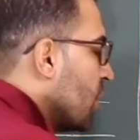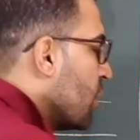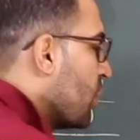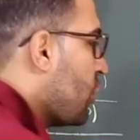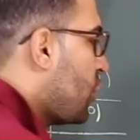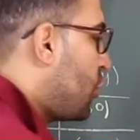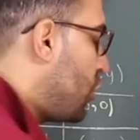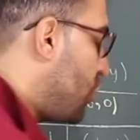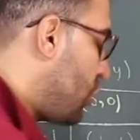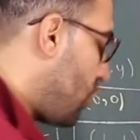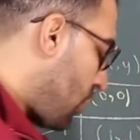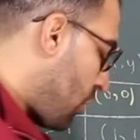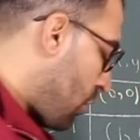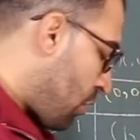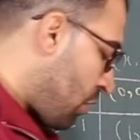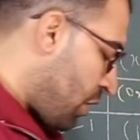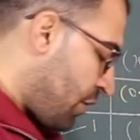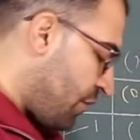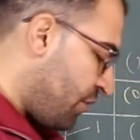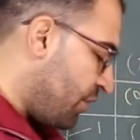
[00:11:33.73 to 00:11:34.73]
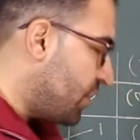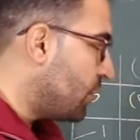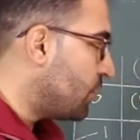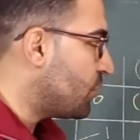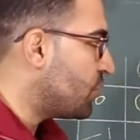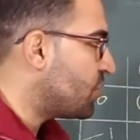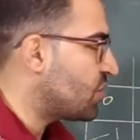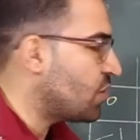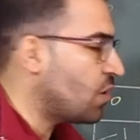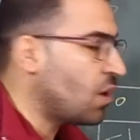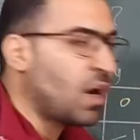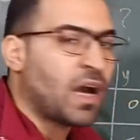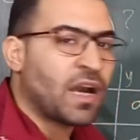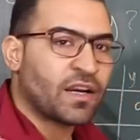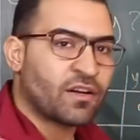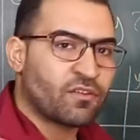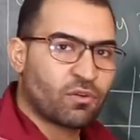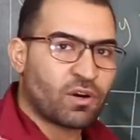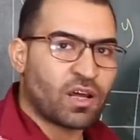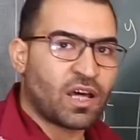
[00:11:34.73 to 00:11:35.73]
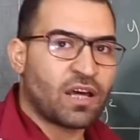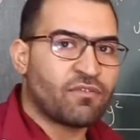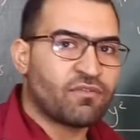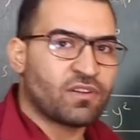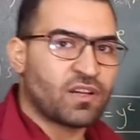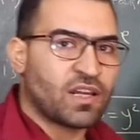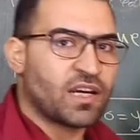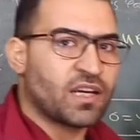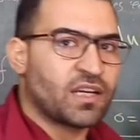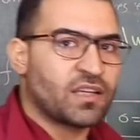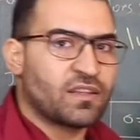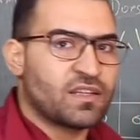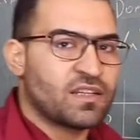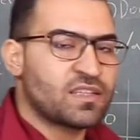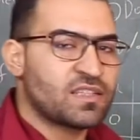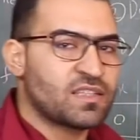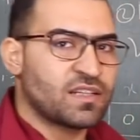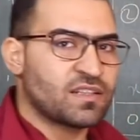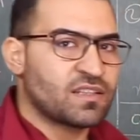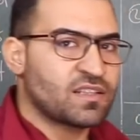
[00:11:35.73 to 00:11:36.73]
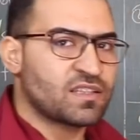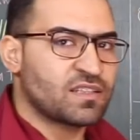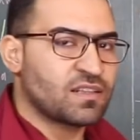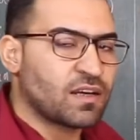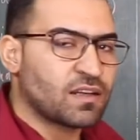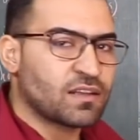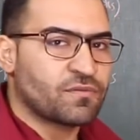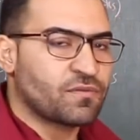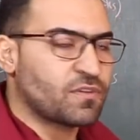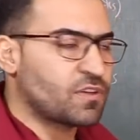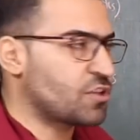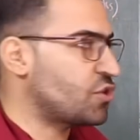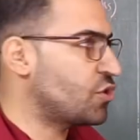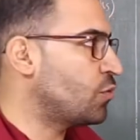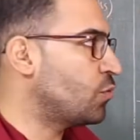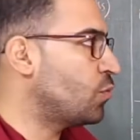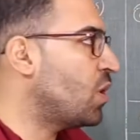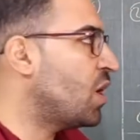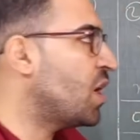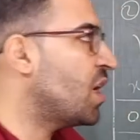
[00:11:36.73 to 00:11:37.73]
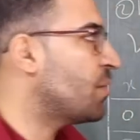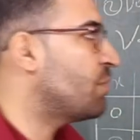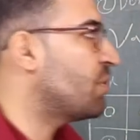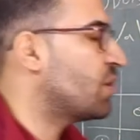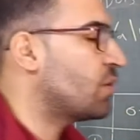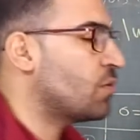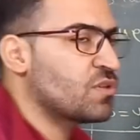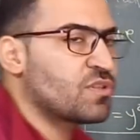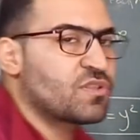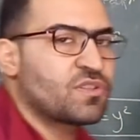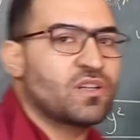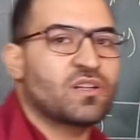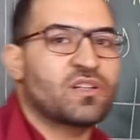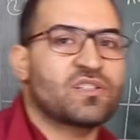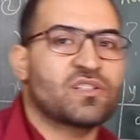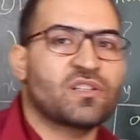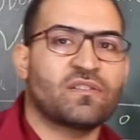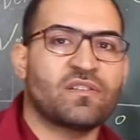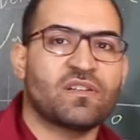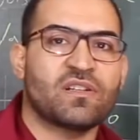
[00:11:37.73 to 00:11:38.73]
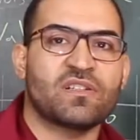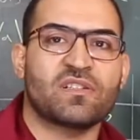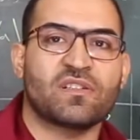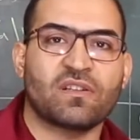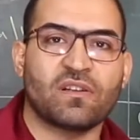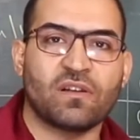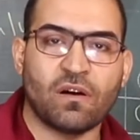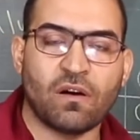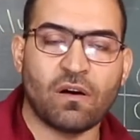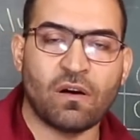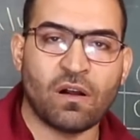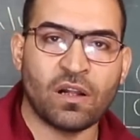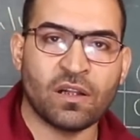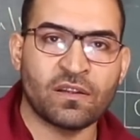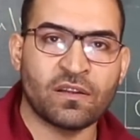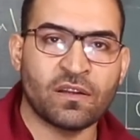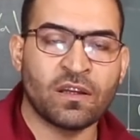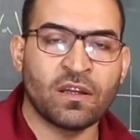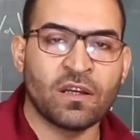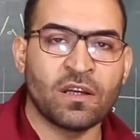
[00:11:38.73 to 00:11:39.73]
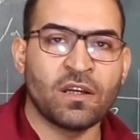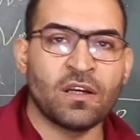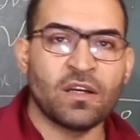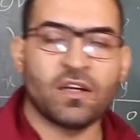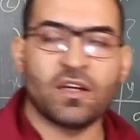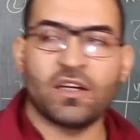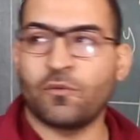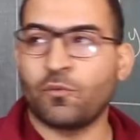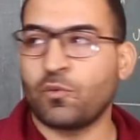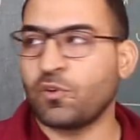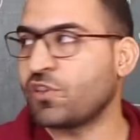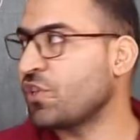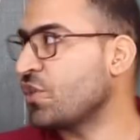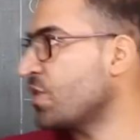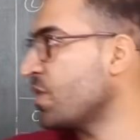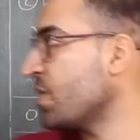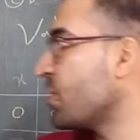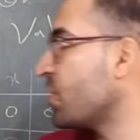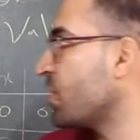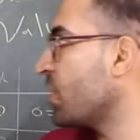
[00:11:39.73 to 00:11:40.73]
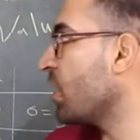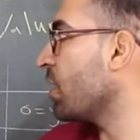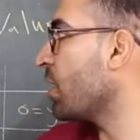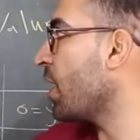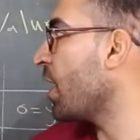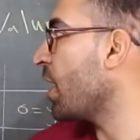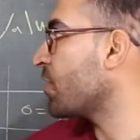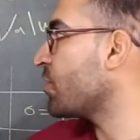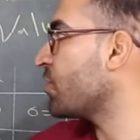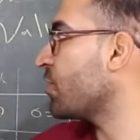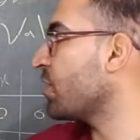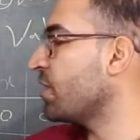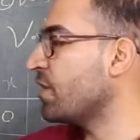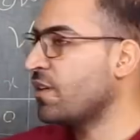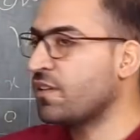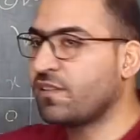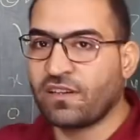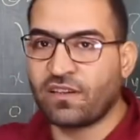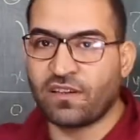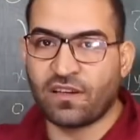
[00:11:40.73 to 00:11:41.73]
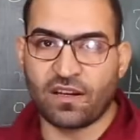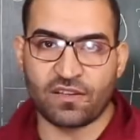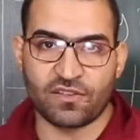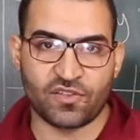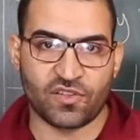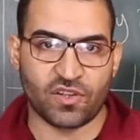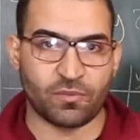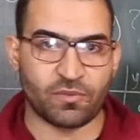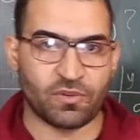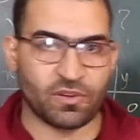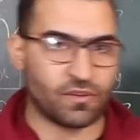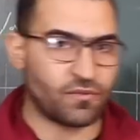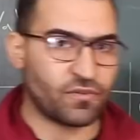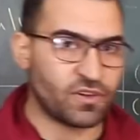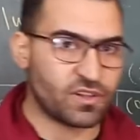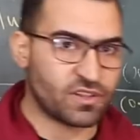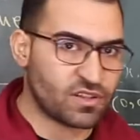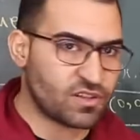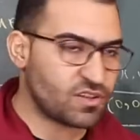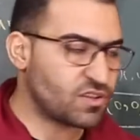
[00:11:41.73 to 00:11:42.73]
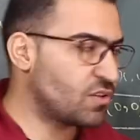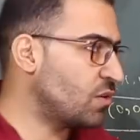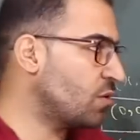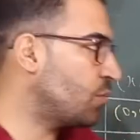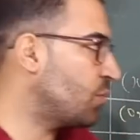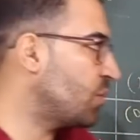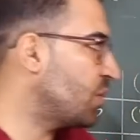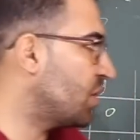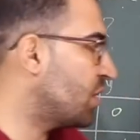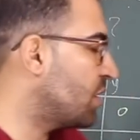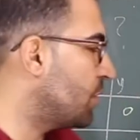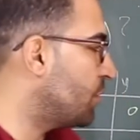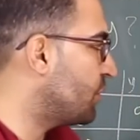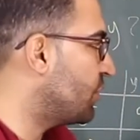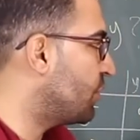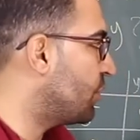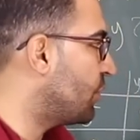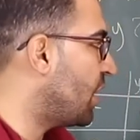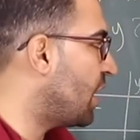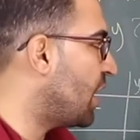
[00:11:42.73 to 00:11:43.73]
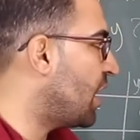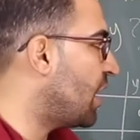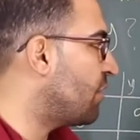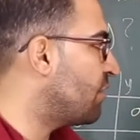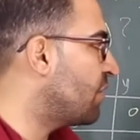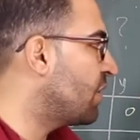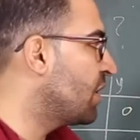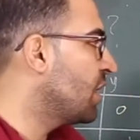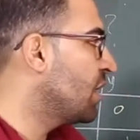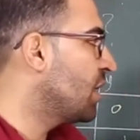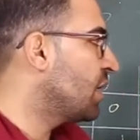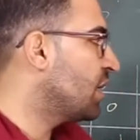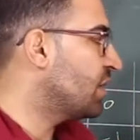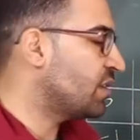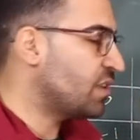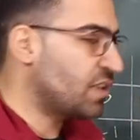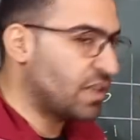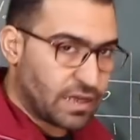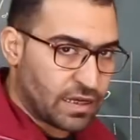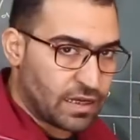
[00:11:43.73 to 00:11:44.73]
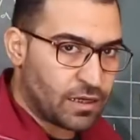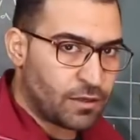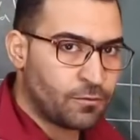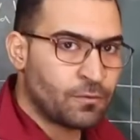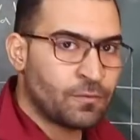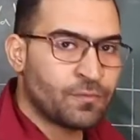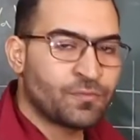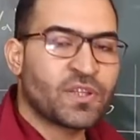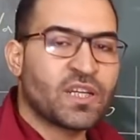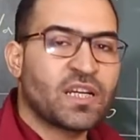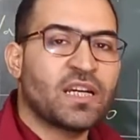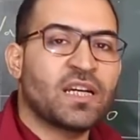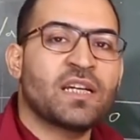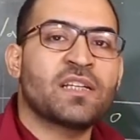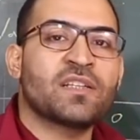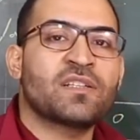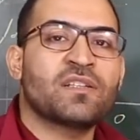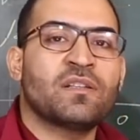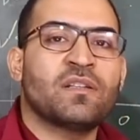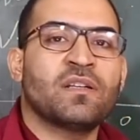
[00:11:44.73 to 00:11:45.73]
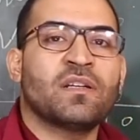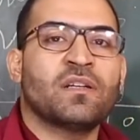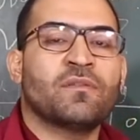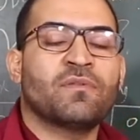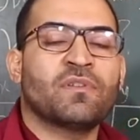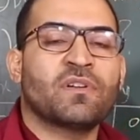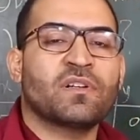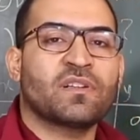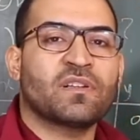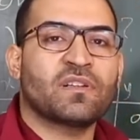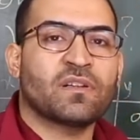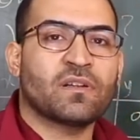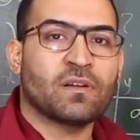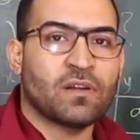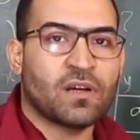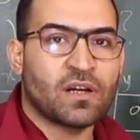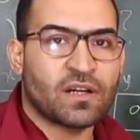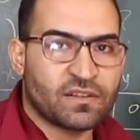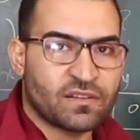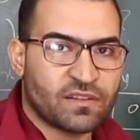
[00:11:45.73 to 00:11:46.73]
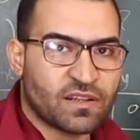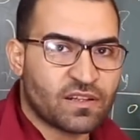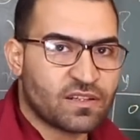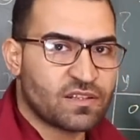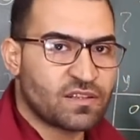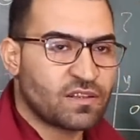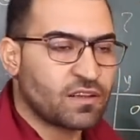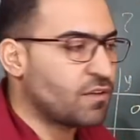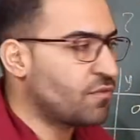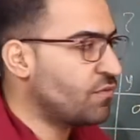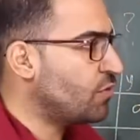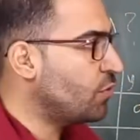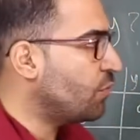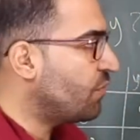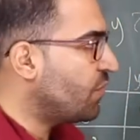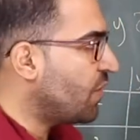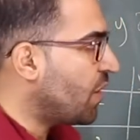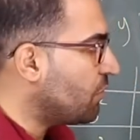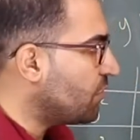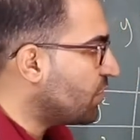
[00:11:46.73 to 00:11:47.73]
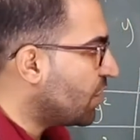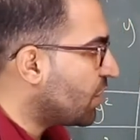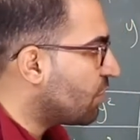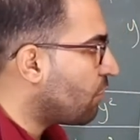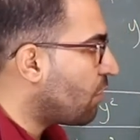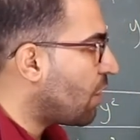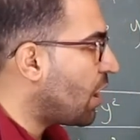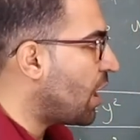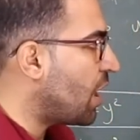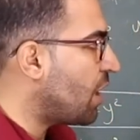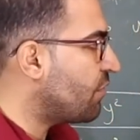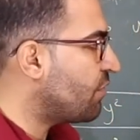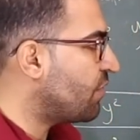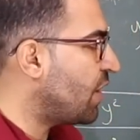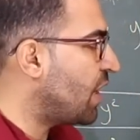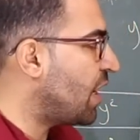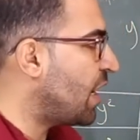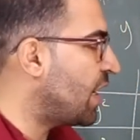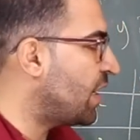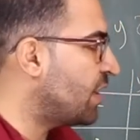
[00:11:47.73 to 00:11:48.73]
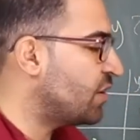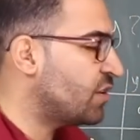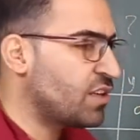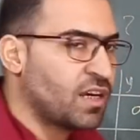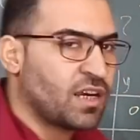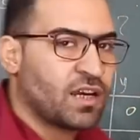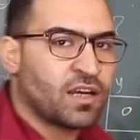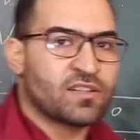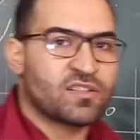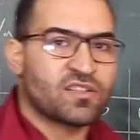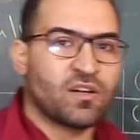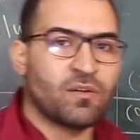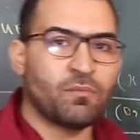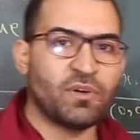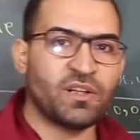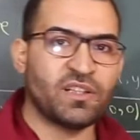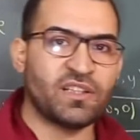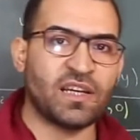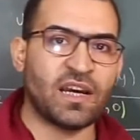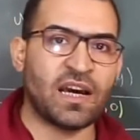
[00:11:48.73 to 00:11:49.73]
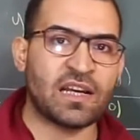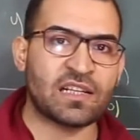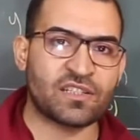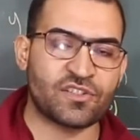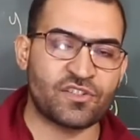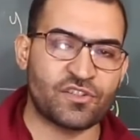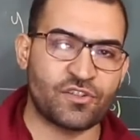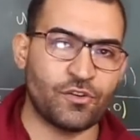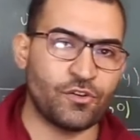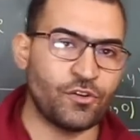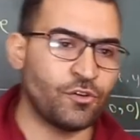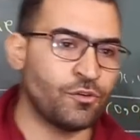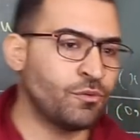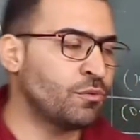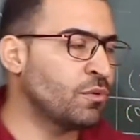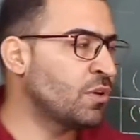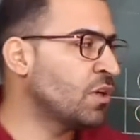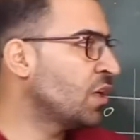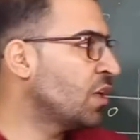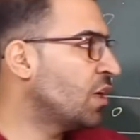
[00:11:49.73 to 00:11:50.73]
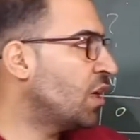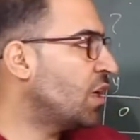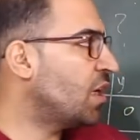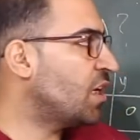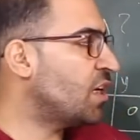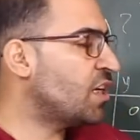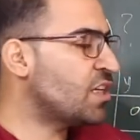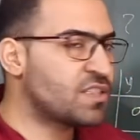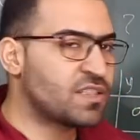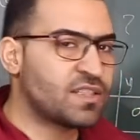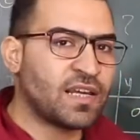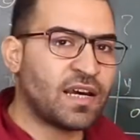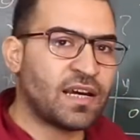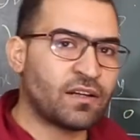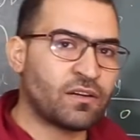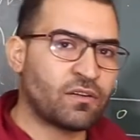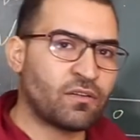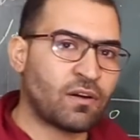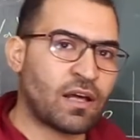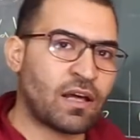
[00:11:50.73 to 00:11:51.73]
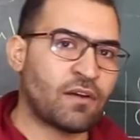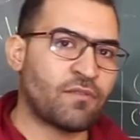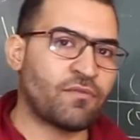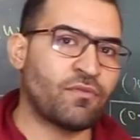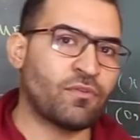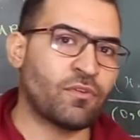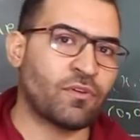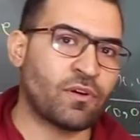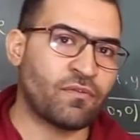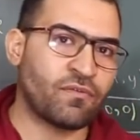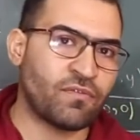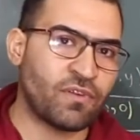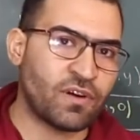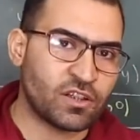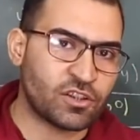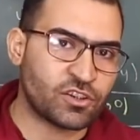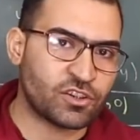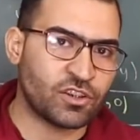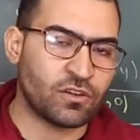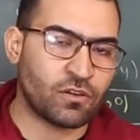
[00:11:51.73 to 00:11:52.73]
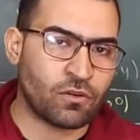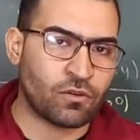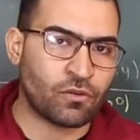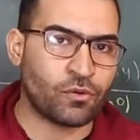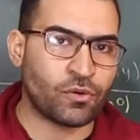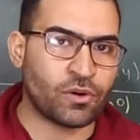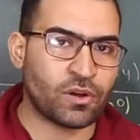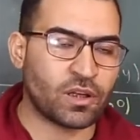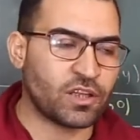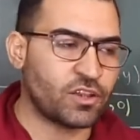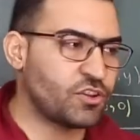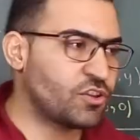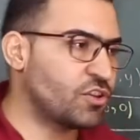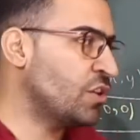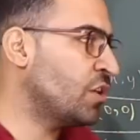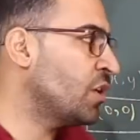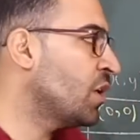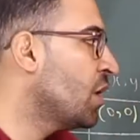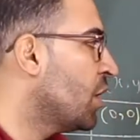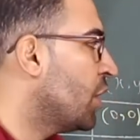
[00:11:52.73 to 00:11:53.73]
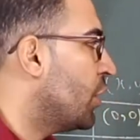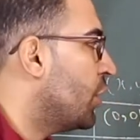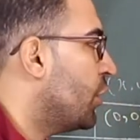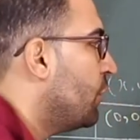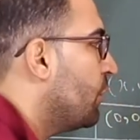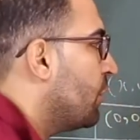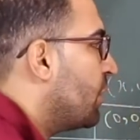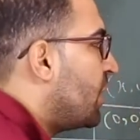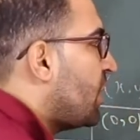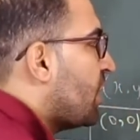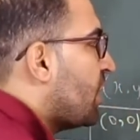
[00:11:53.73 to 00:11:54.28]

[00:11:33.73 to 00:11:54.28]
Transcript: So if you saw a graph like this, it is not a function. Why? Because there is a test called, which is a skill actually, not a concept. The first skill we are going to have now is the vertical line test. If you found a graph and somebody asks you, is that a graph for a function or relation, you can